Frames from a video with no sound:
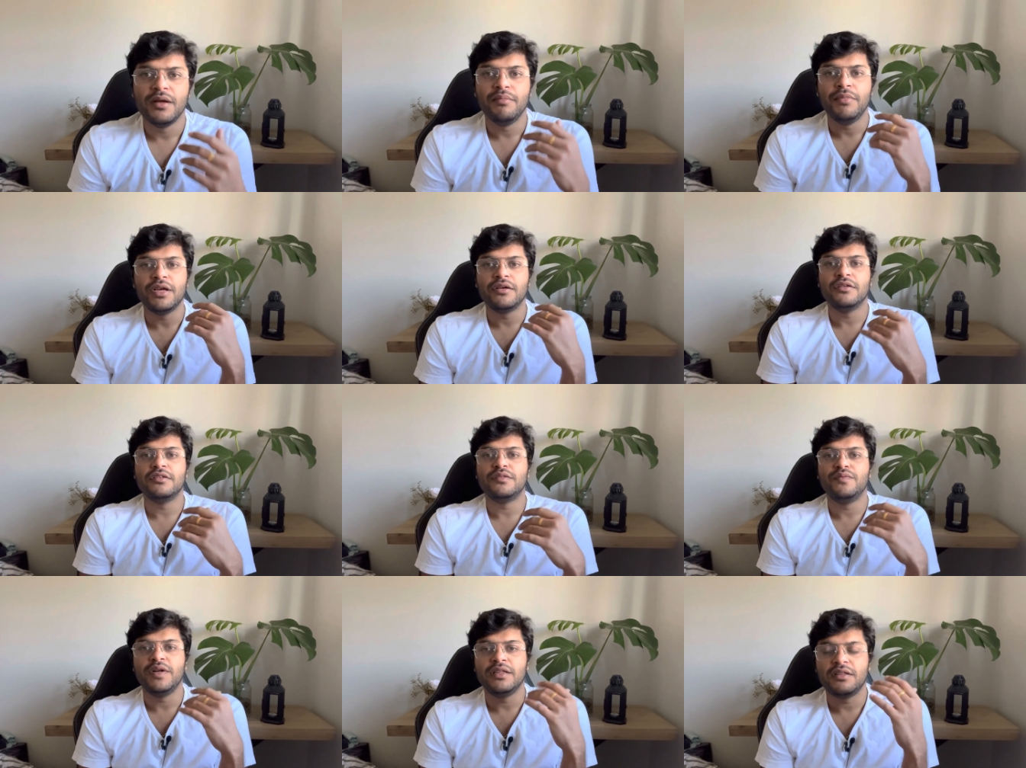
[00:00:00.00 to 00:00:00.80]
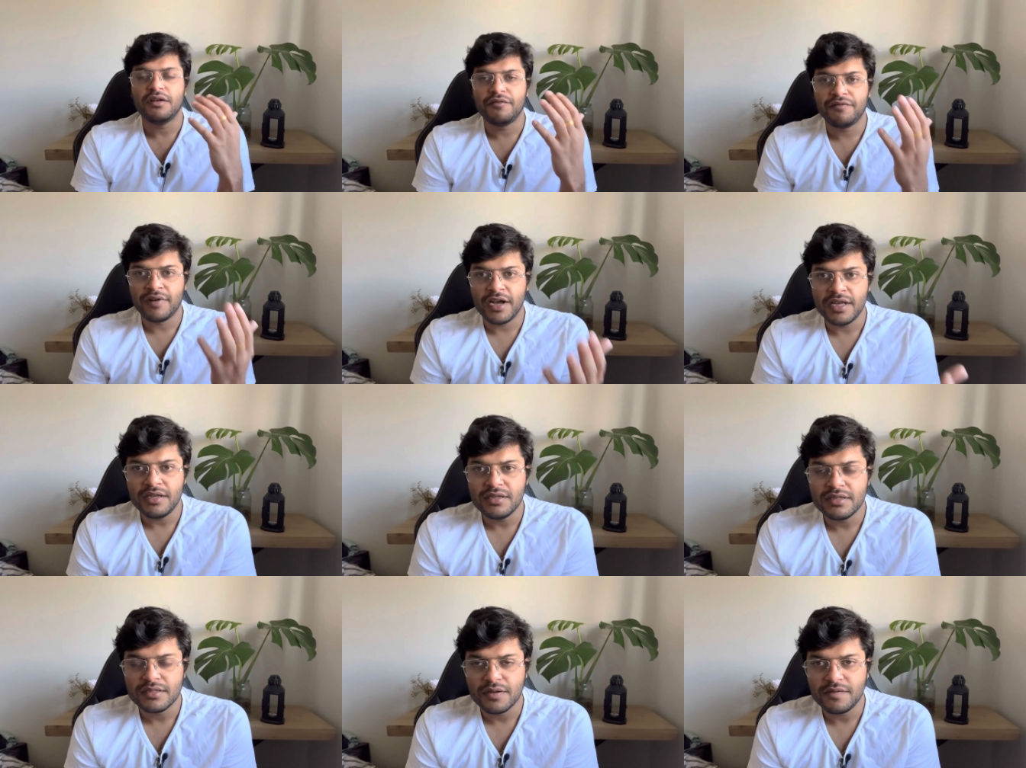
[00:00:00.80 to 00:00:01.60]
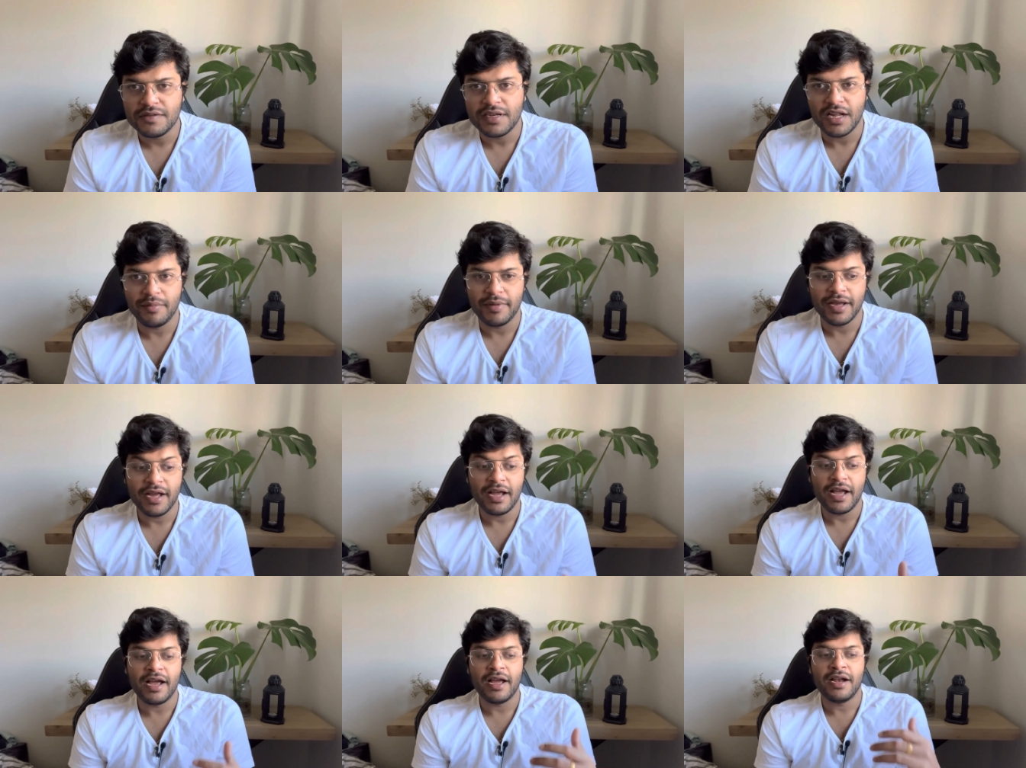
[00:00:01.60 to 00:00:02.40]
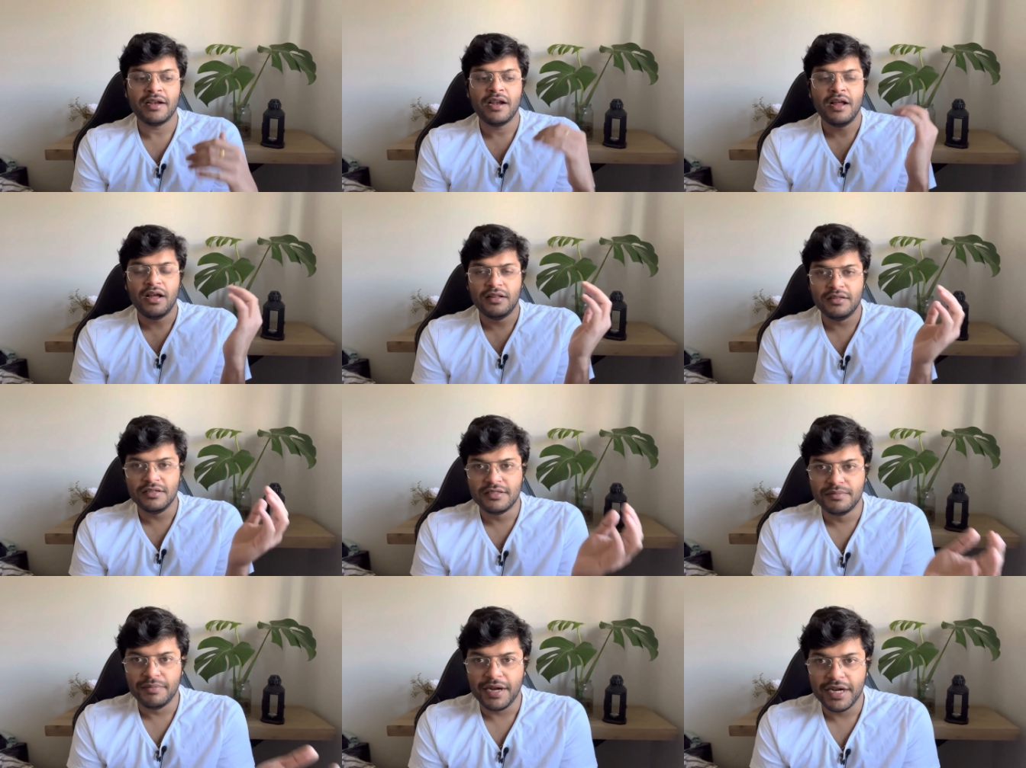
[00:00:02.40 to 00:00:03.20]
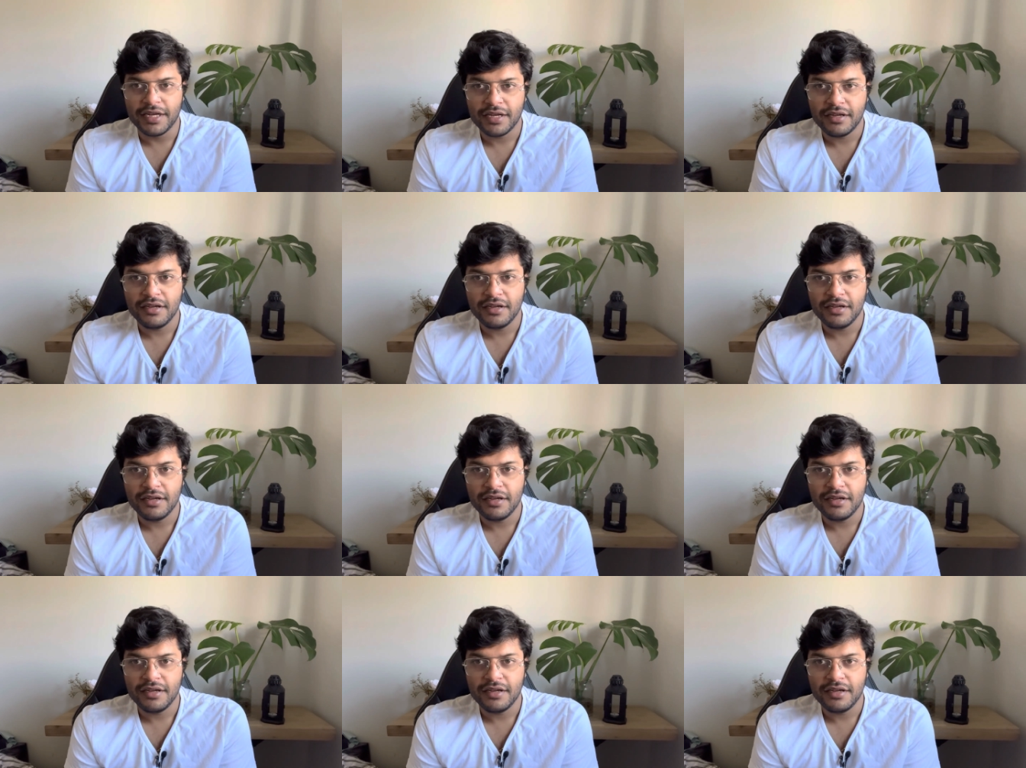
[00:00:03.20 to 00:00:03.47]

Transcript: because with five years of stay back and this med